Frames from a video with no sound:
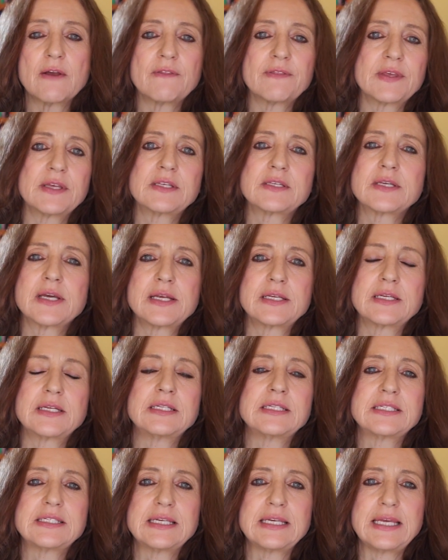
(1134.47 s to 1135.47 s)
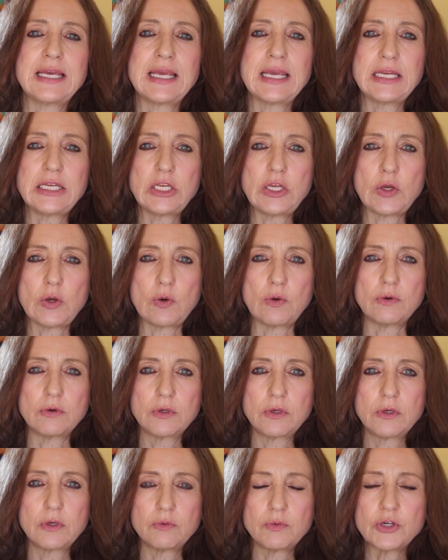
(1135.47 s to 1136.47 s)
that tendency in you?
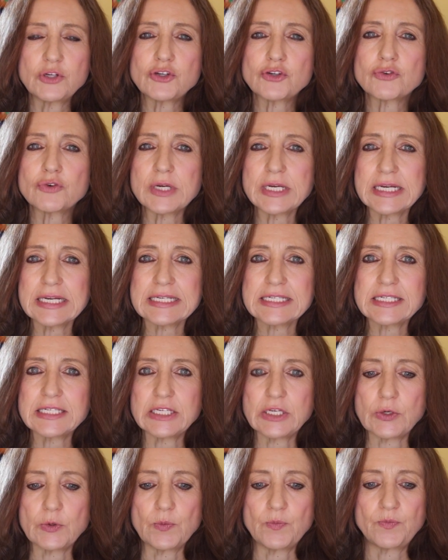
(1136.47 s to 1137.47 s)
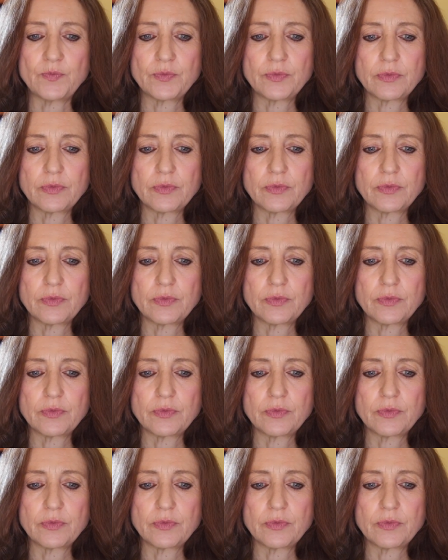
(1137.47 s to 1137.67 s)
What triggers you?